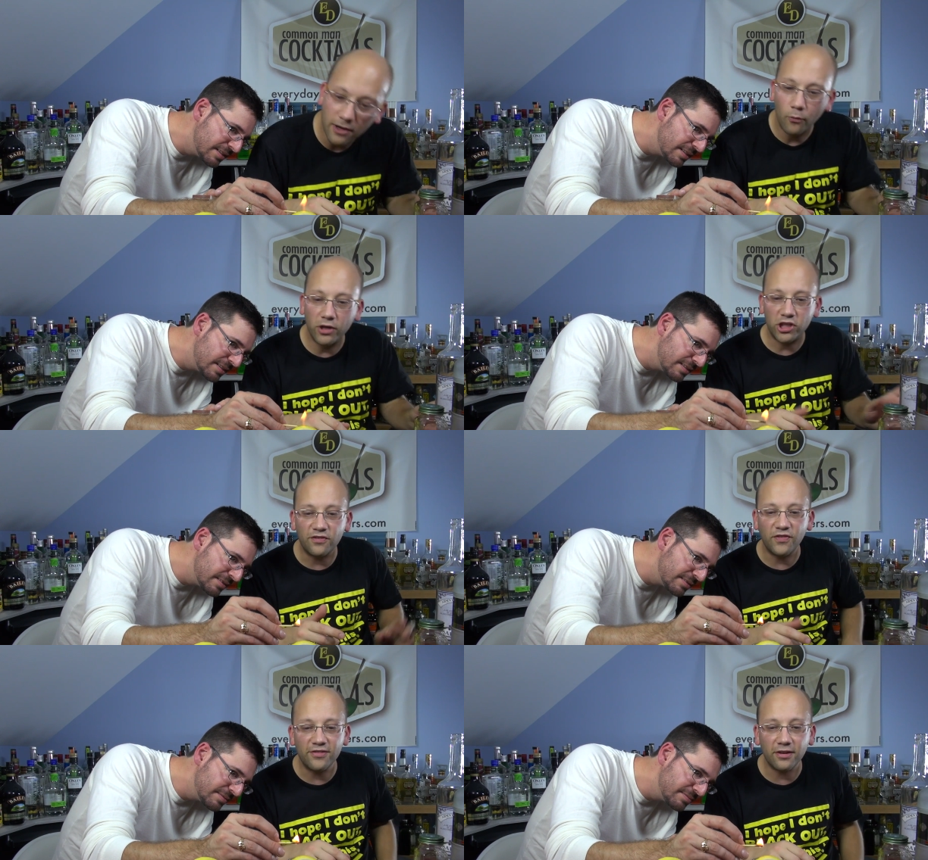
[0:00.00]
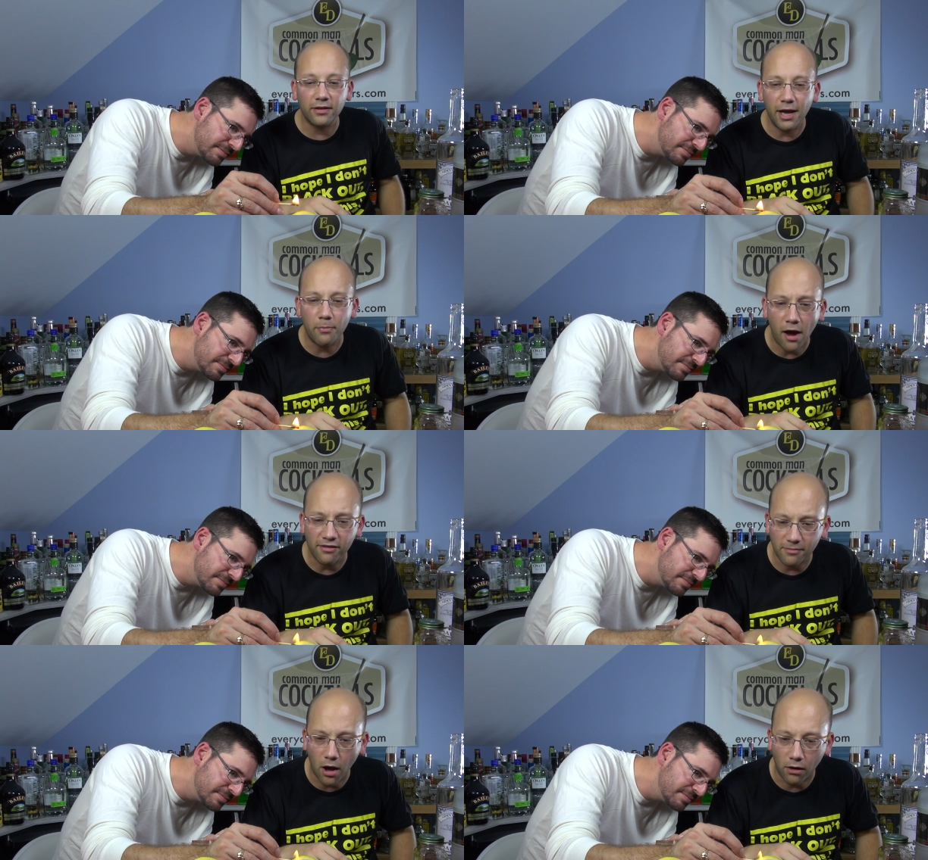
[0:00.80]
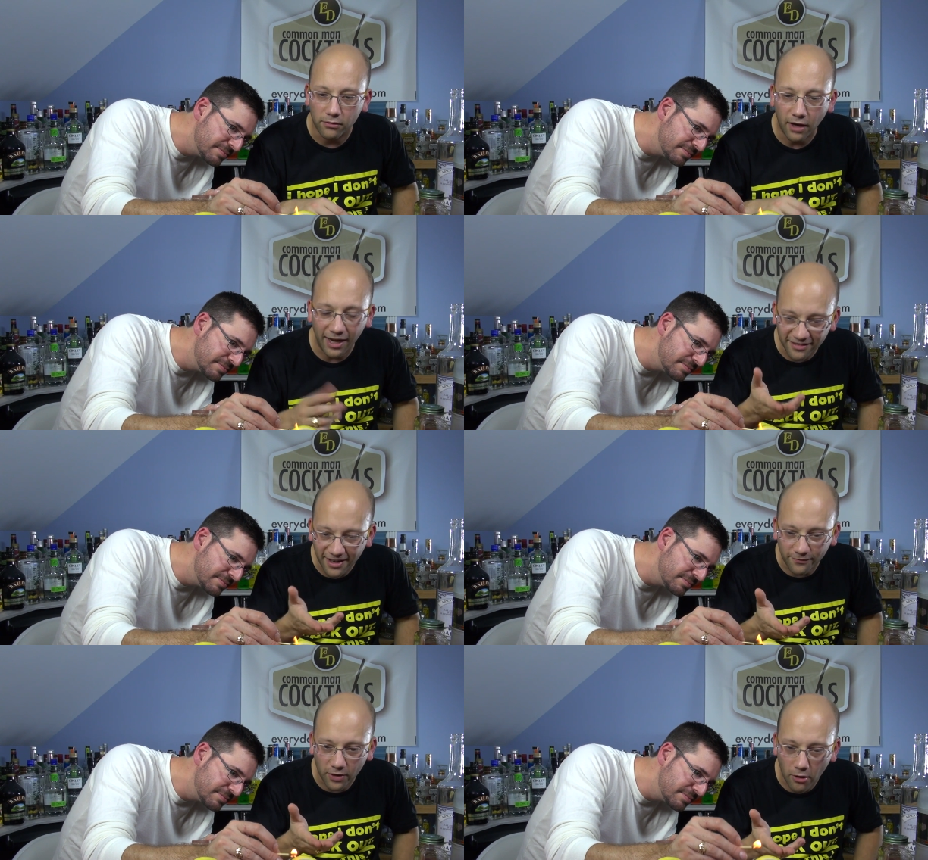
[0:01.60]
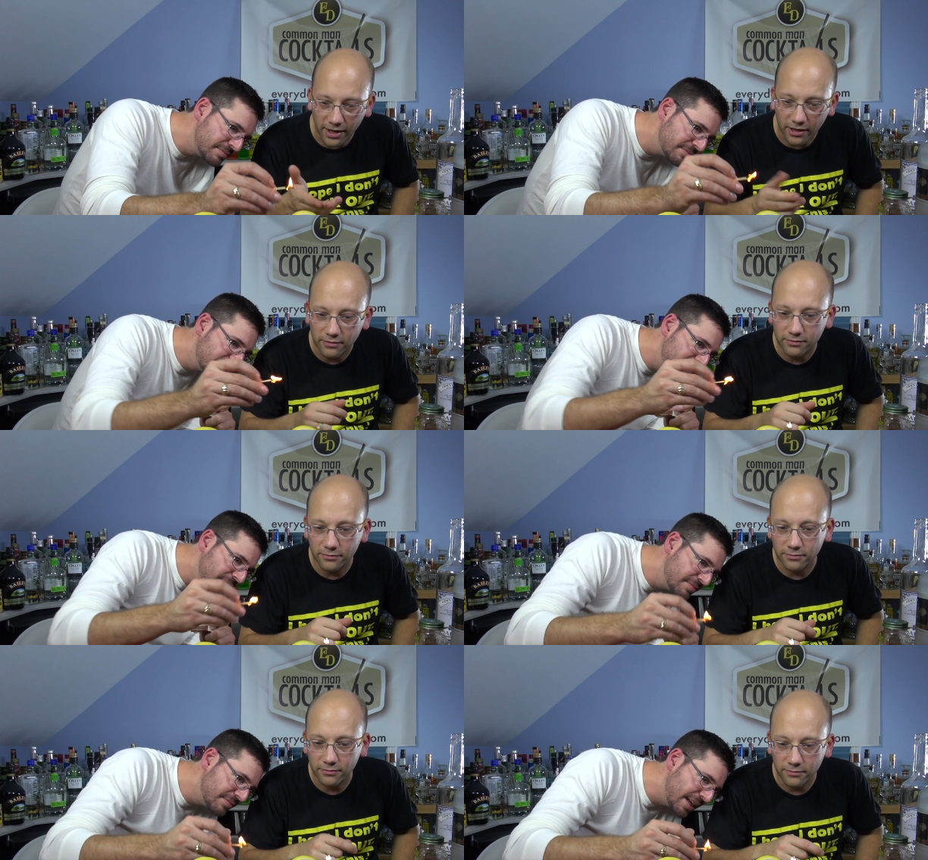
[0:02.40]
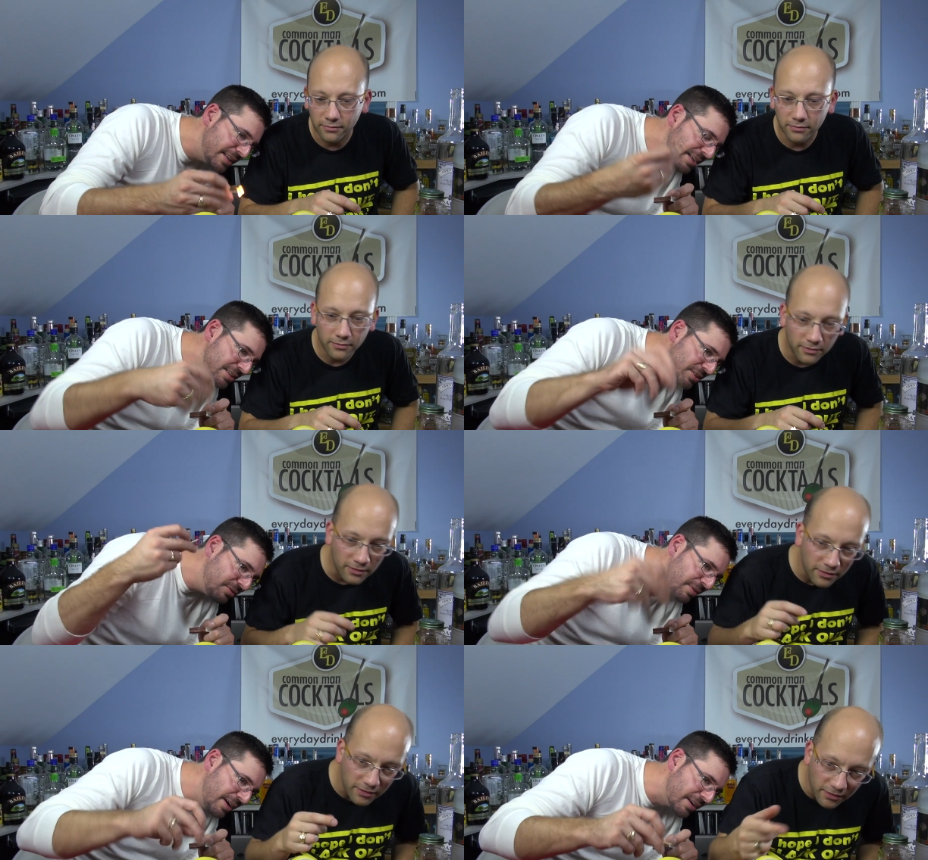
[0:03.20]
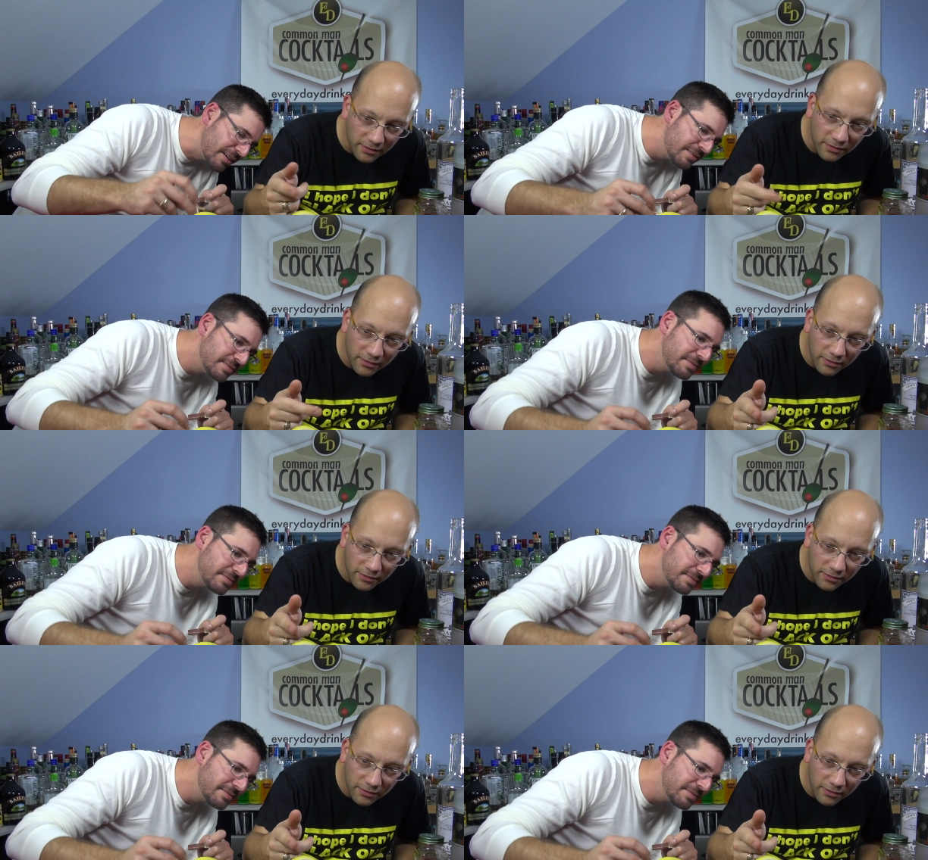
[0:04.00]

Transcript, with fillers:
Speaker 1: Which is physically impossible. I see it floating. I think it's on fire.